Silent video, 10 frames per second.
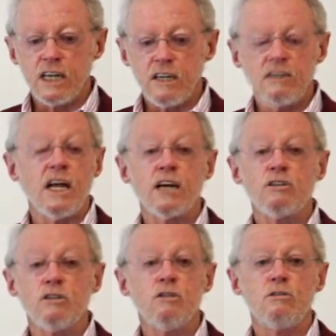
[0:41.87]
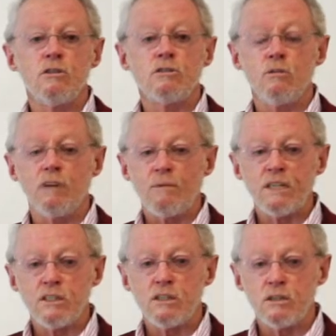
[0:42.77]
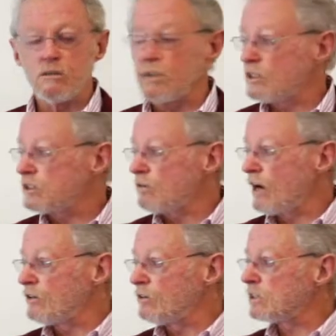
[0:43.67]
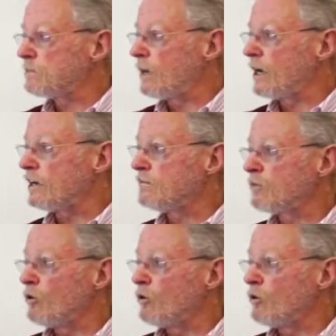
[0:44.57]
anything they could do to rub into a strain or a sprain